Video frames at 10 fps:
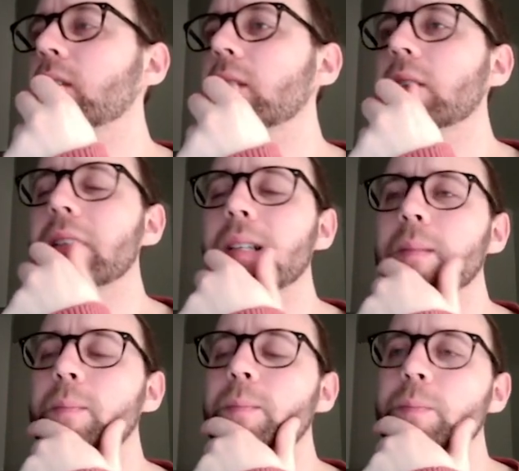Okay.
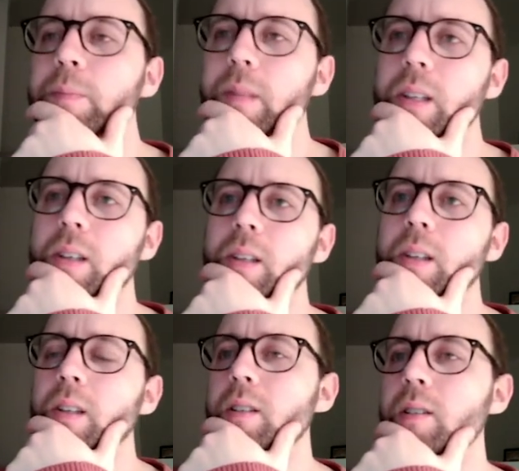
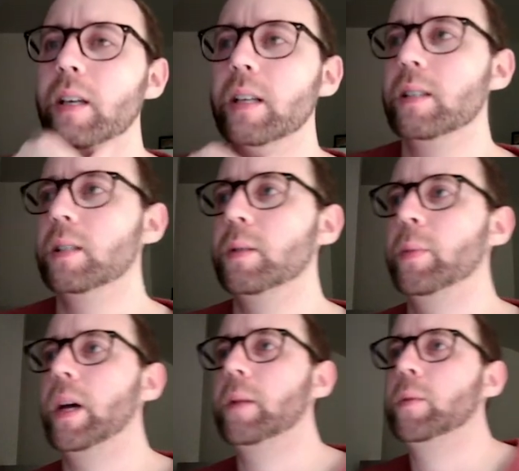So that's just a
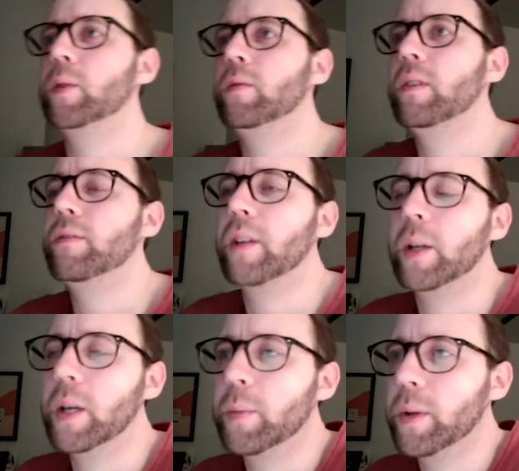bad move. They followed
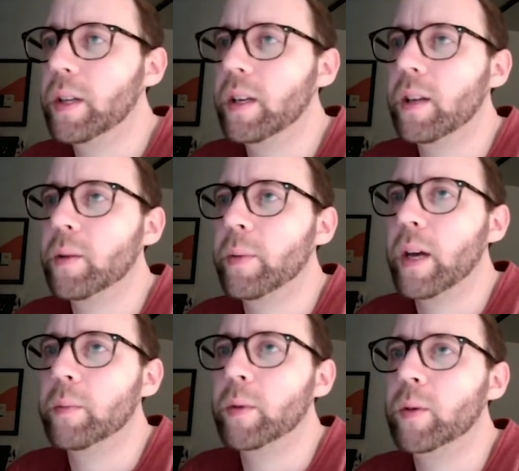up with another
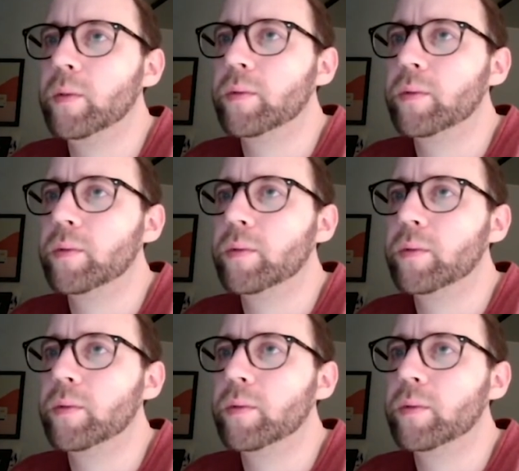bad move.